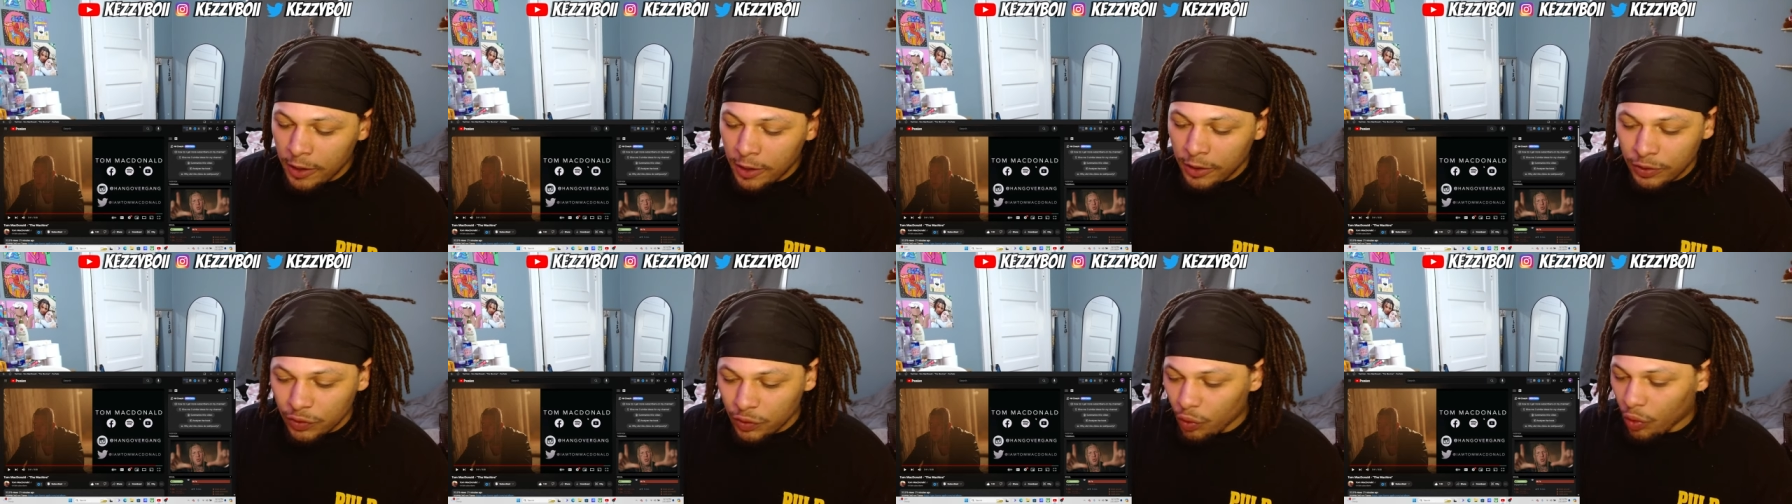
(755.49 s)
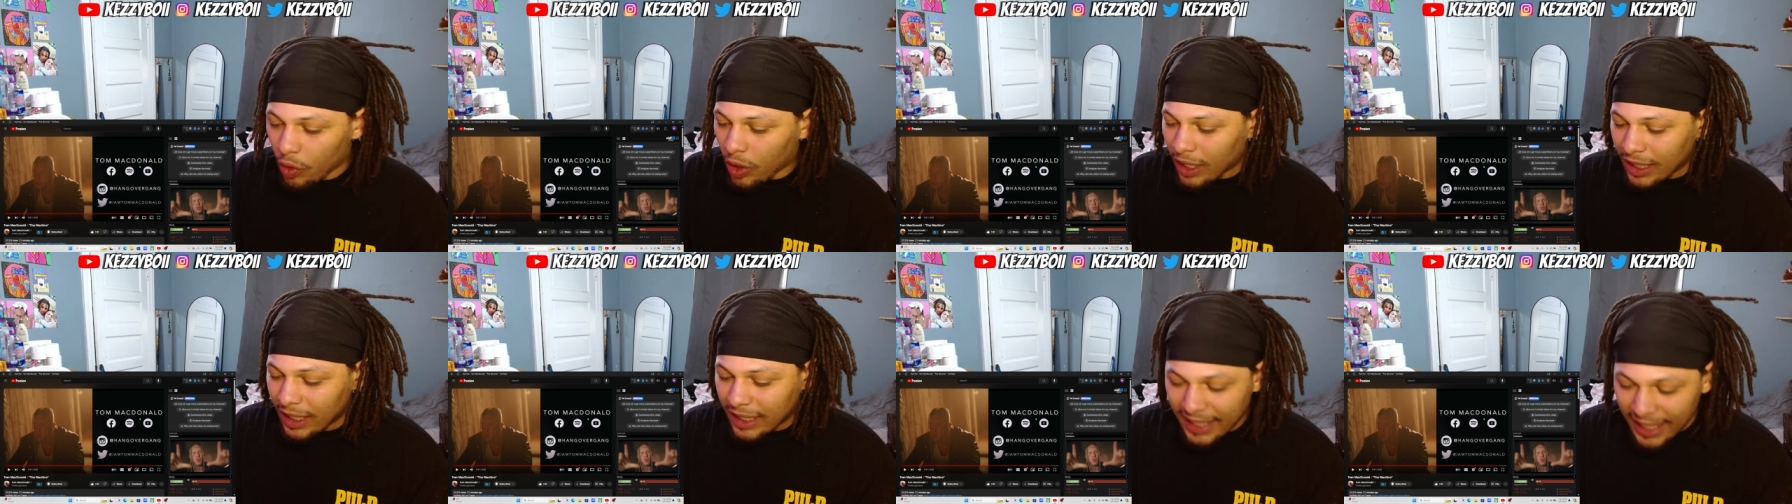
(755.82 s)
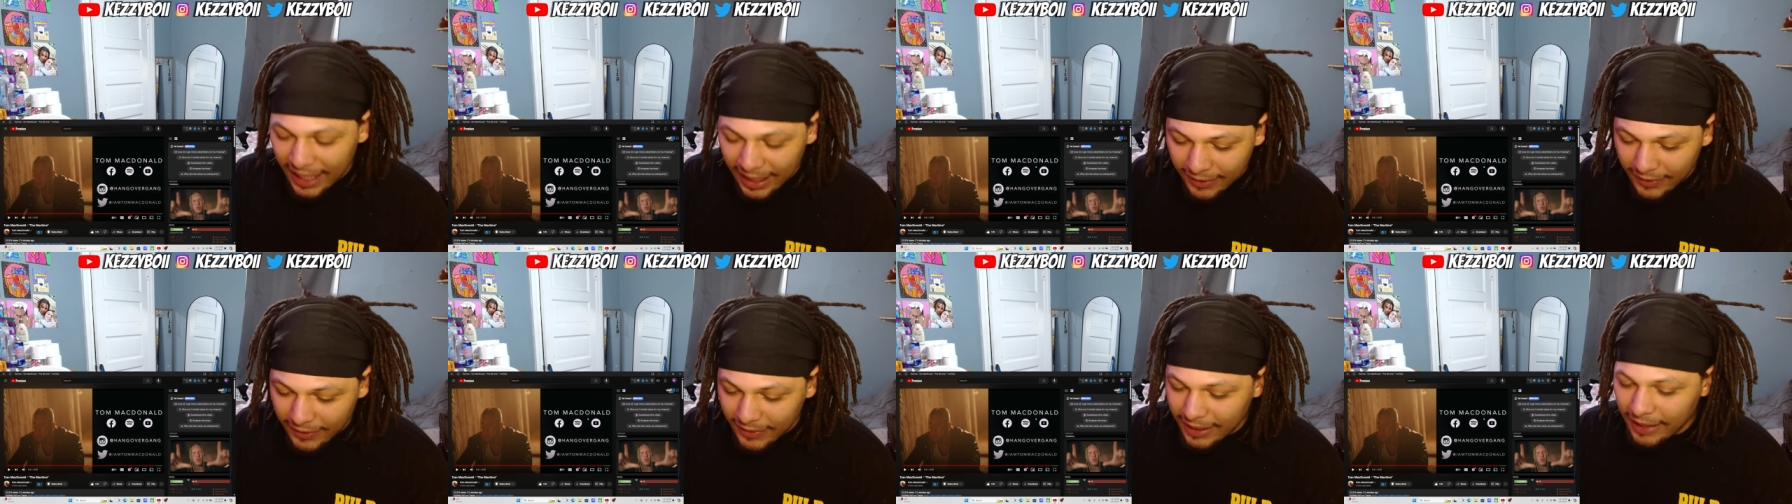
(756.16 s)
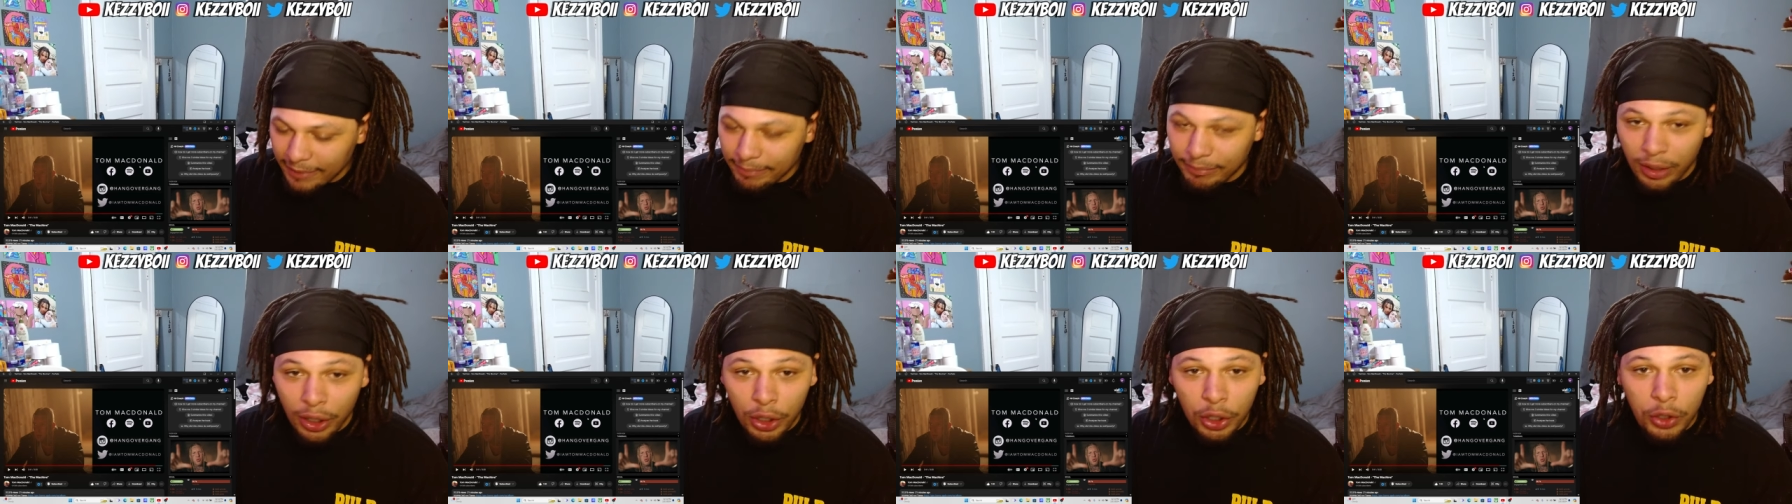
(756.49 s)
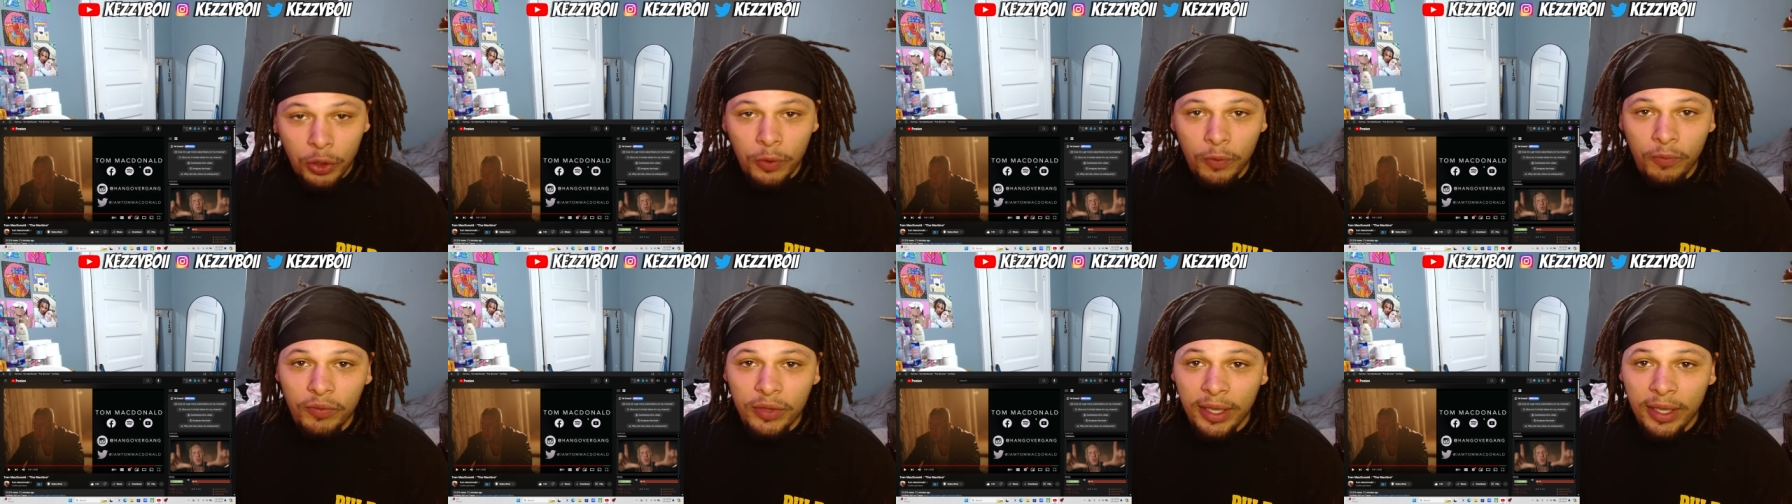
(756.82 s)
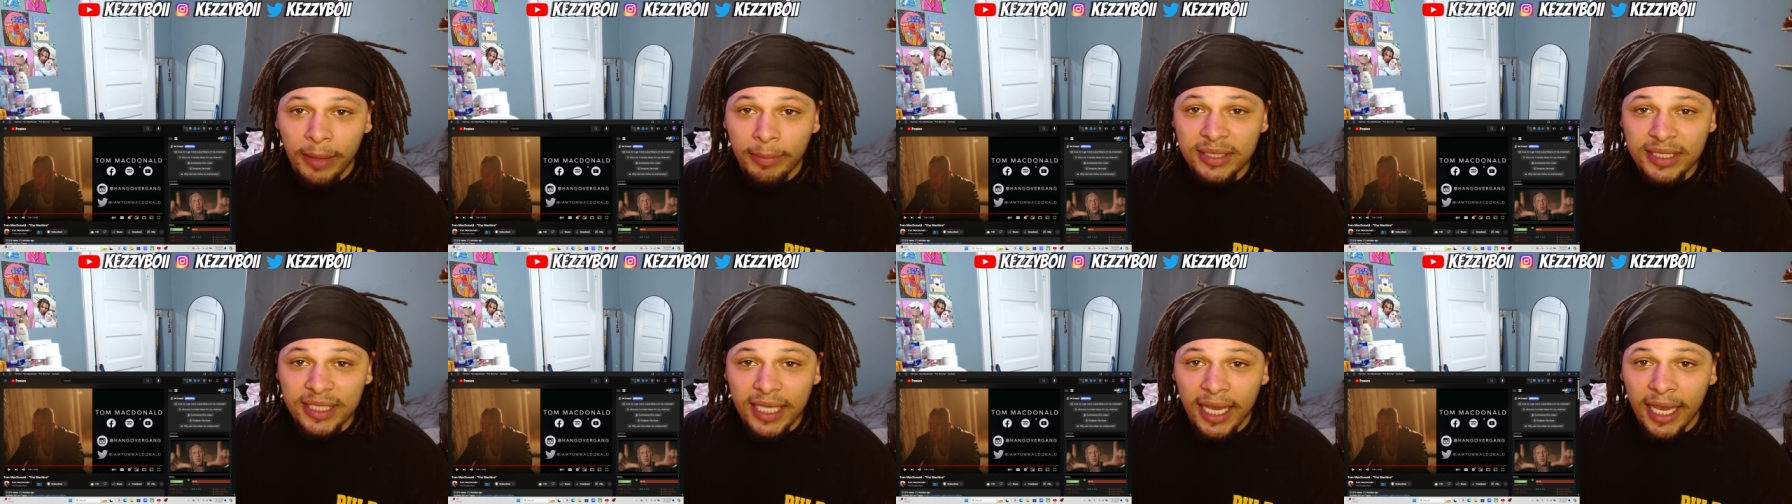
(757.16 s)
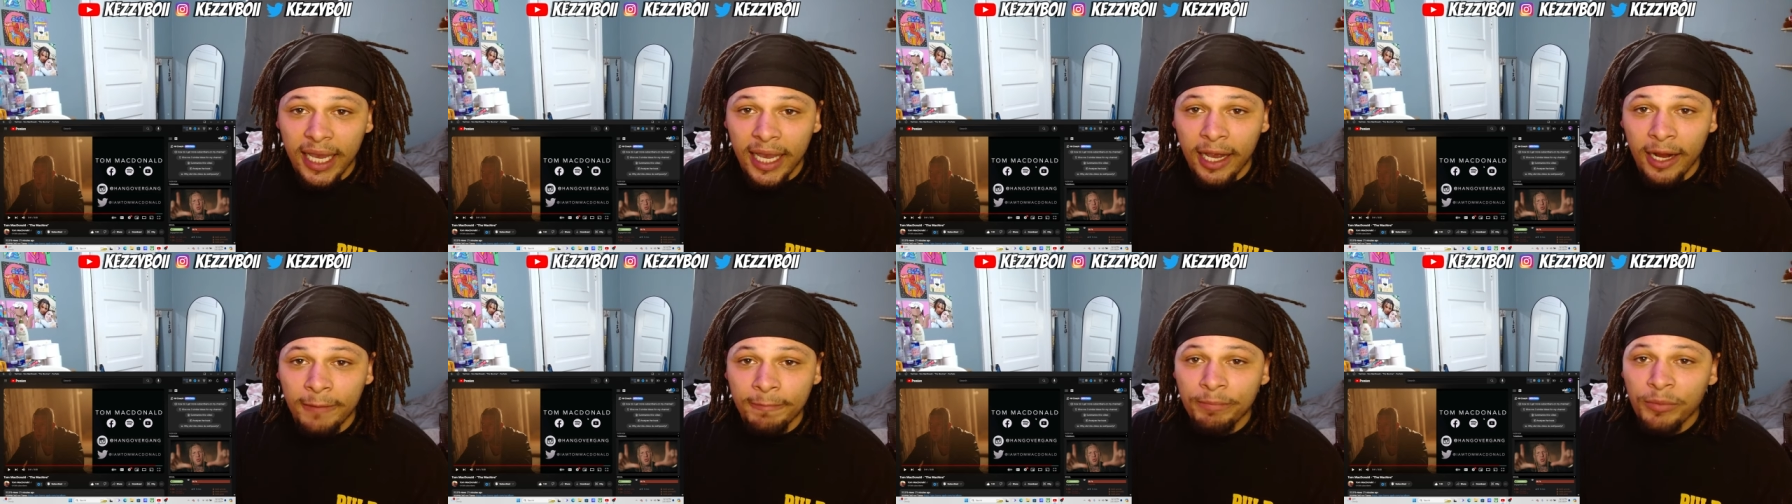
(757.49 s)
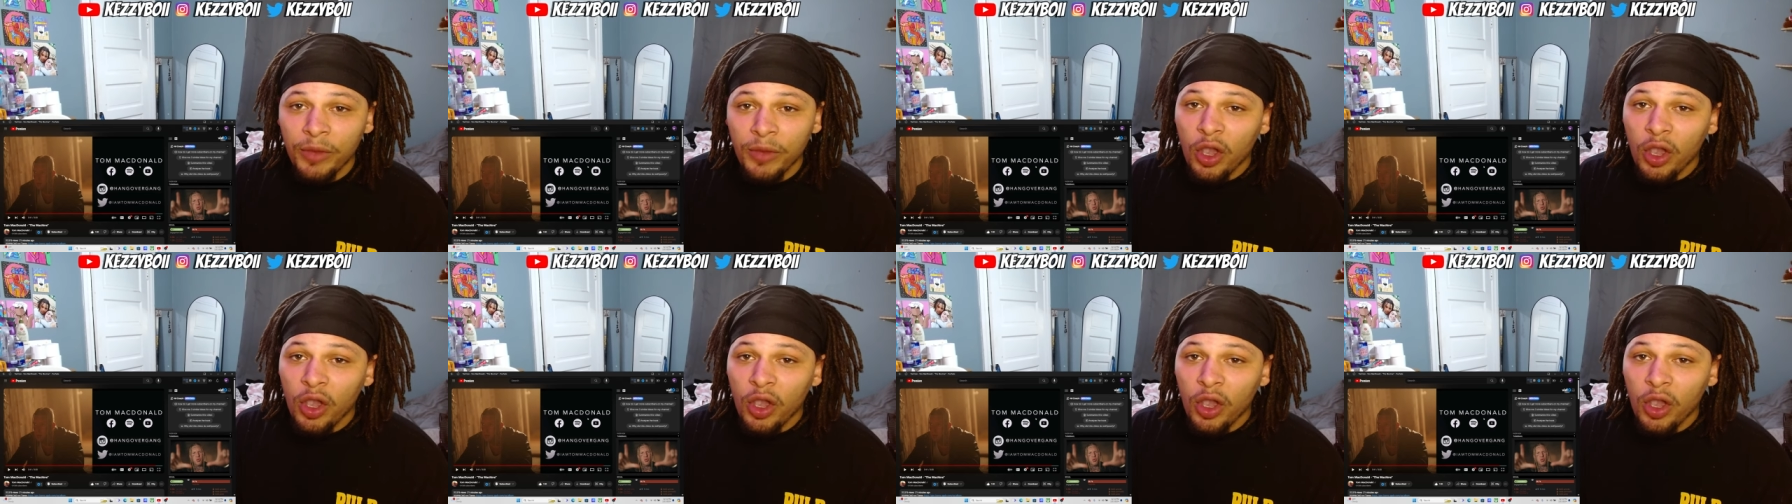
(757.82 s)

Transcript: You are killing it, bro. You know what I'm saying?